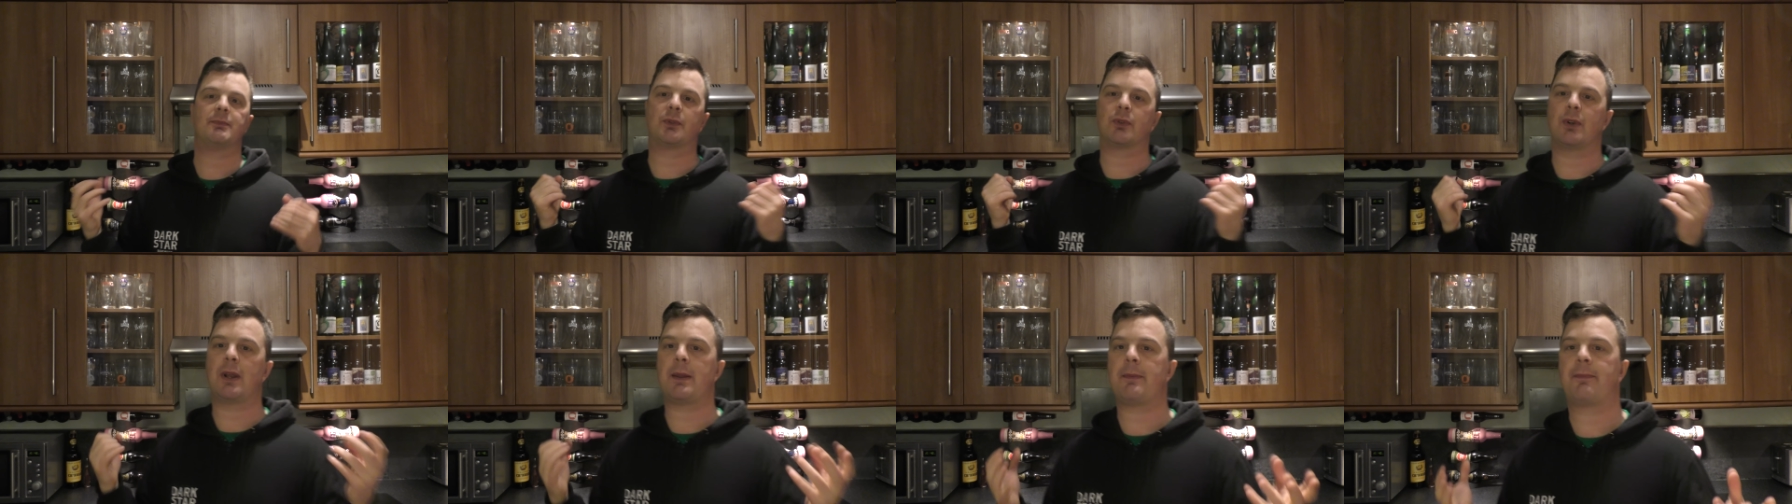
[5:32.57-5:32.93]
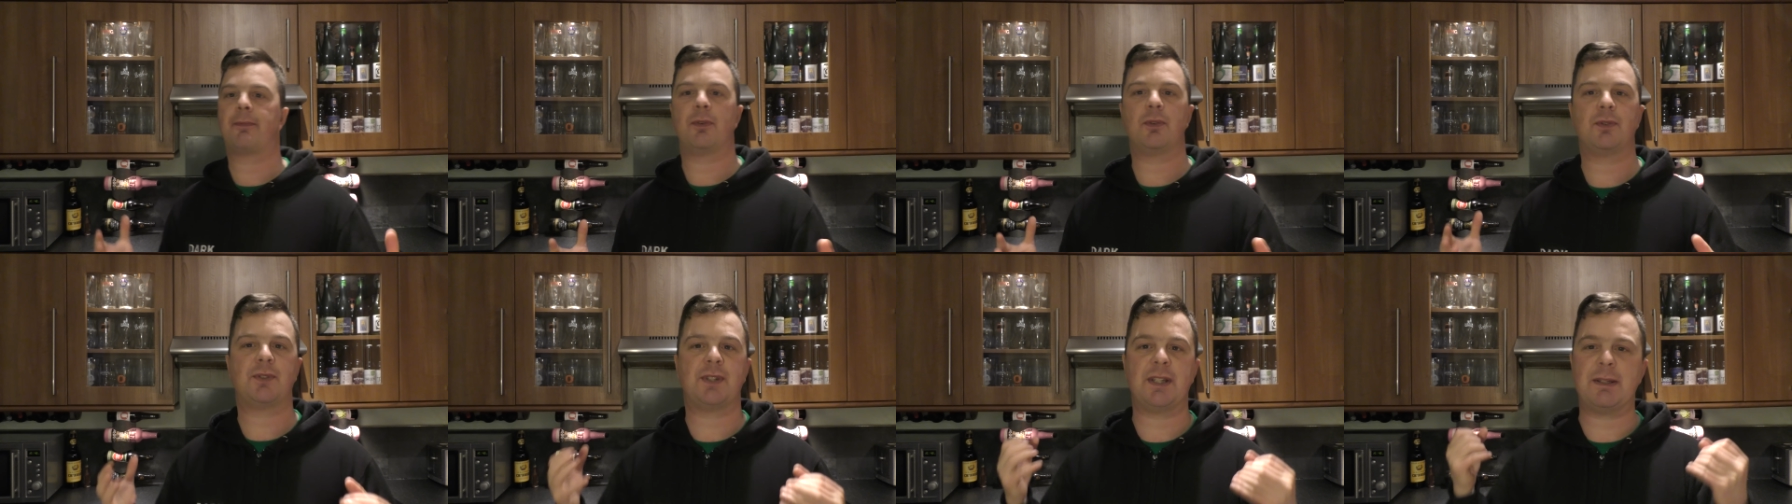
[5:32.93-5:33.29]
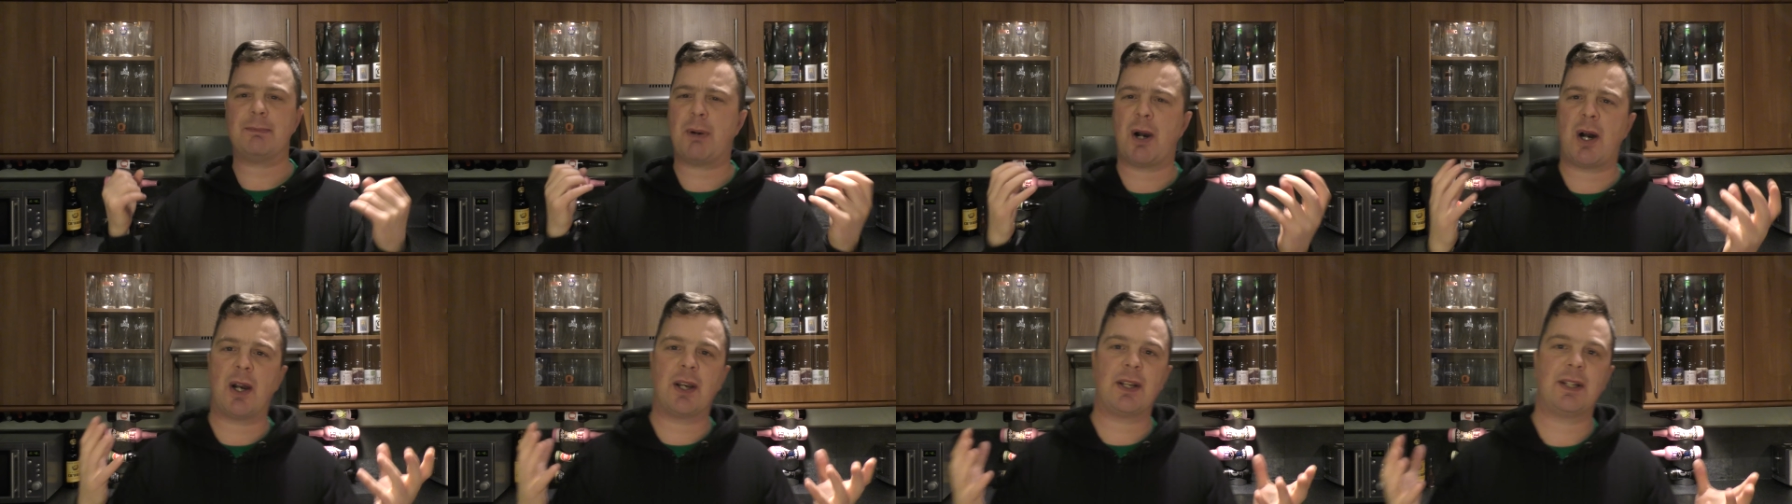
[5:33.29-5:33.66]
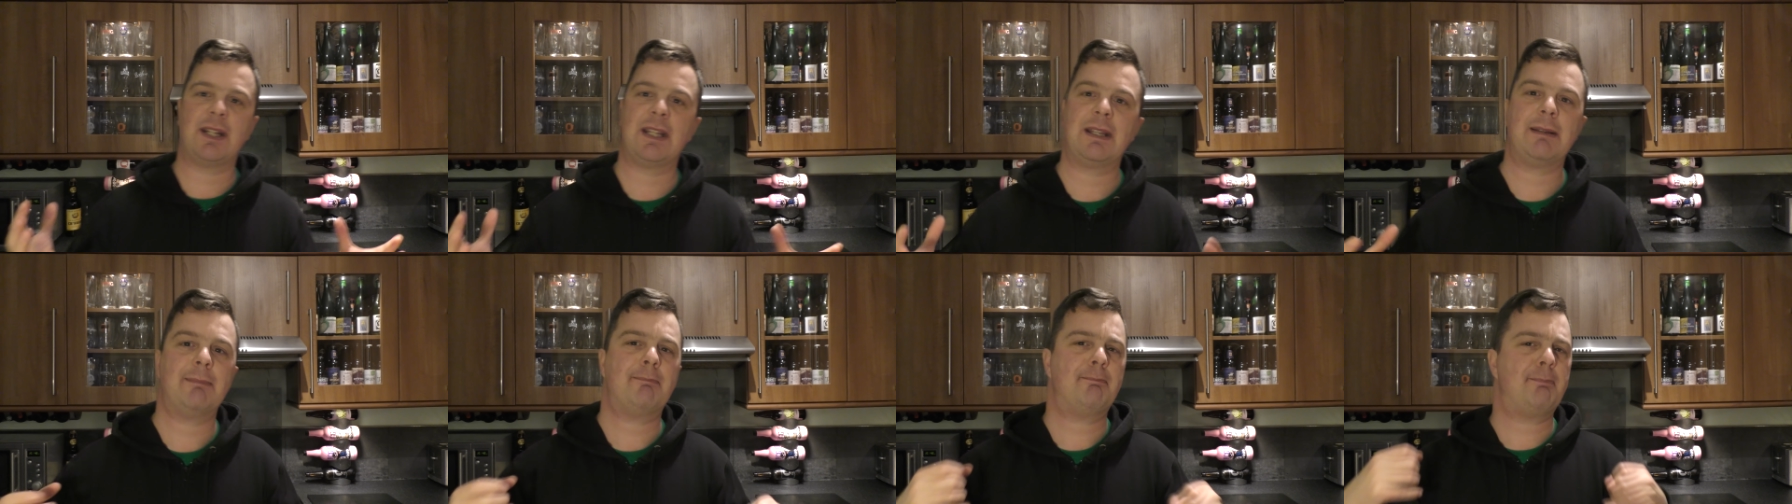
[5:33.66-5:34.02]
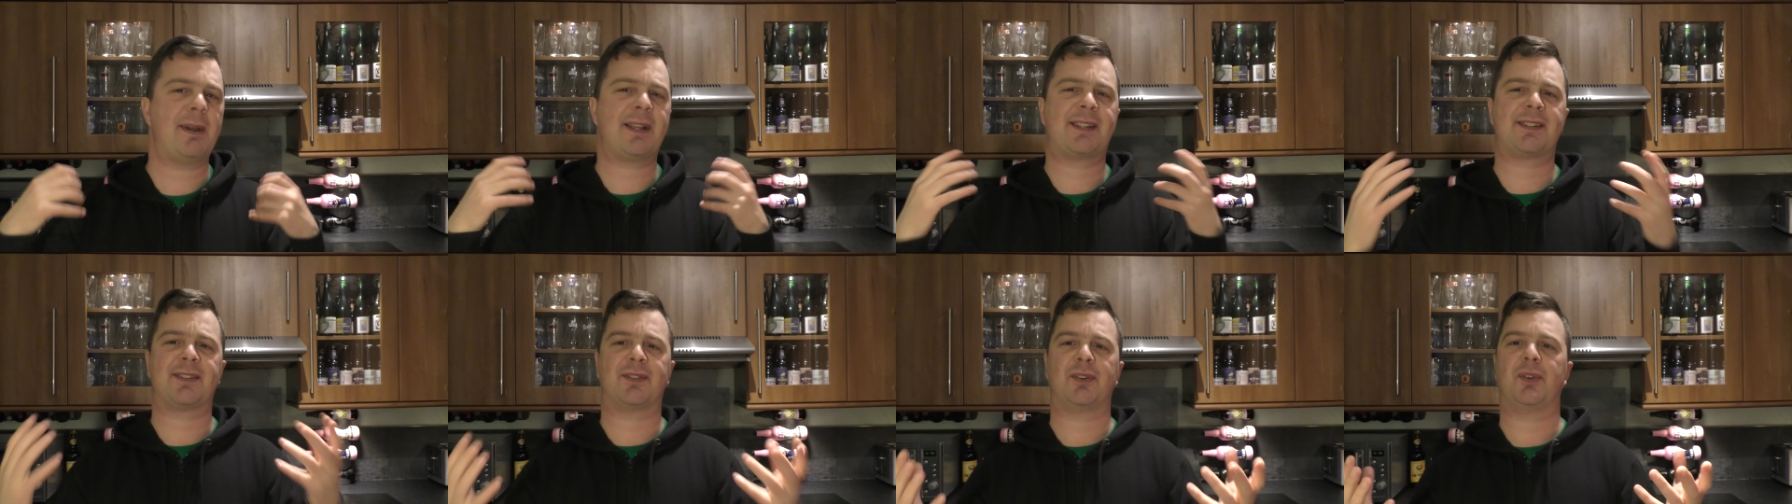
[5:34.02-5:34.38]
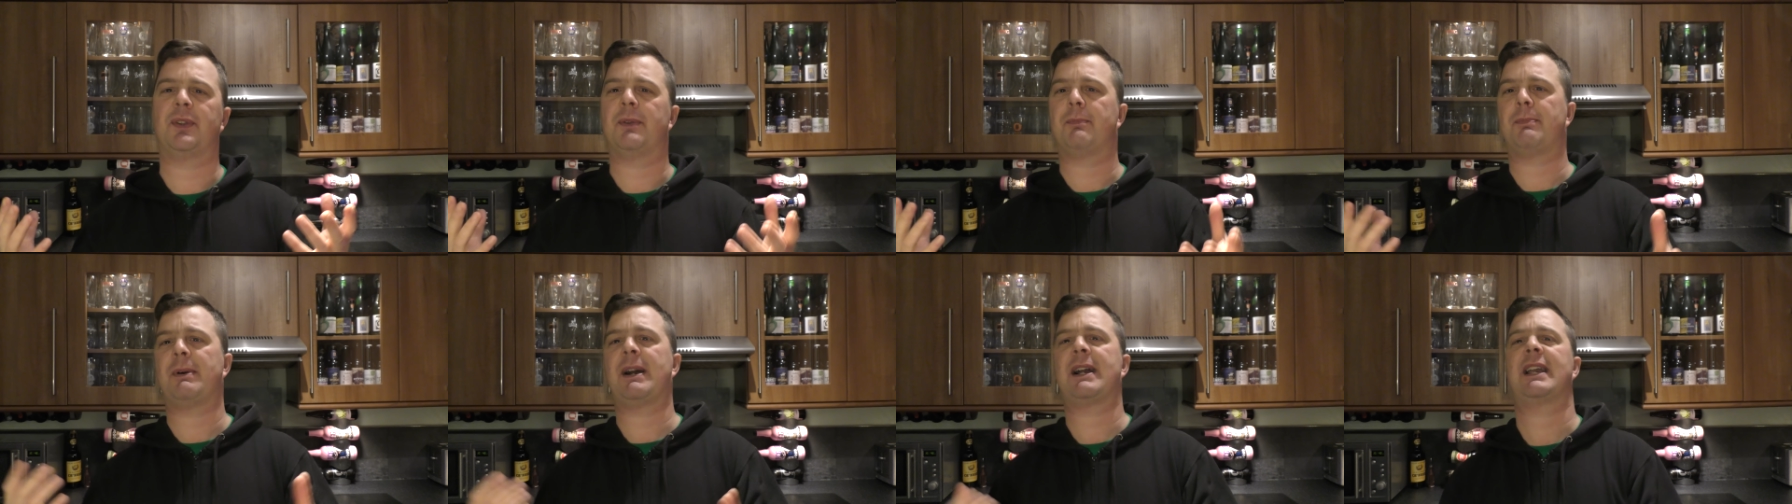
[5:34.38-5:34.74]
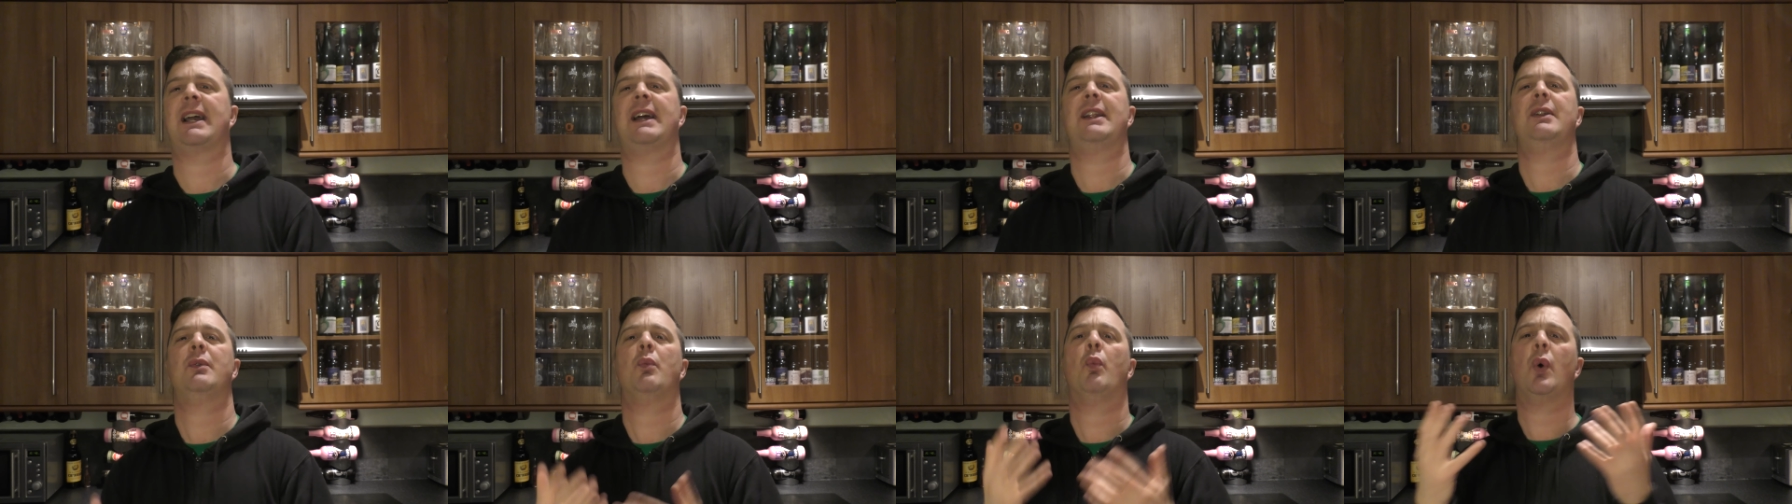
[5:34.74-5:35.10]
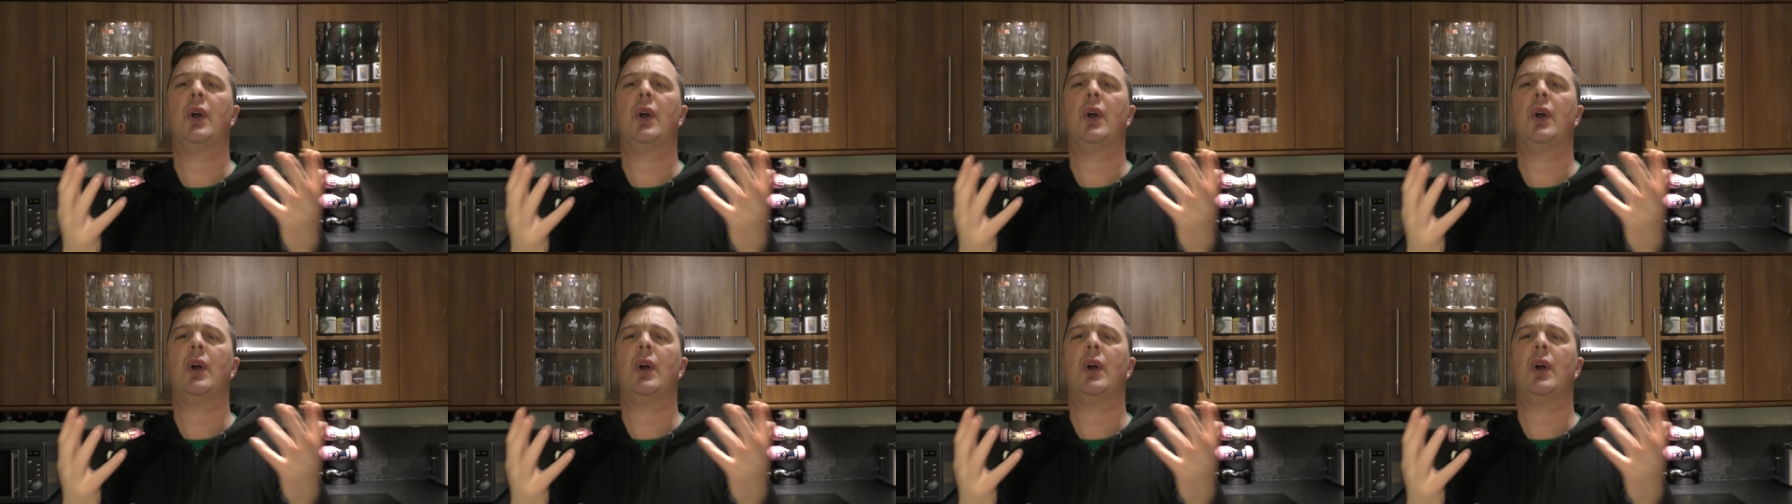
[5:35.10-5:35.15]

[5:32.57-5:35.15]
grapefruity, piney, bitter on the back end.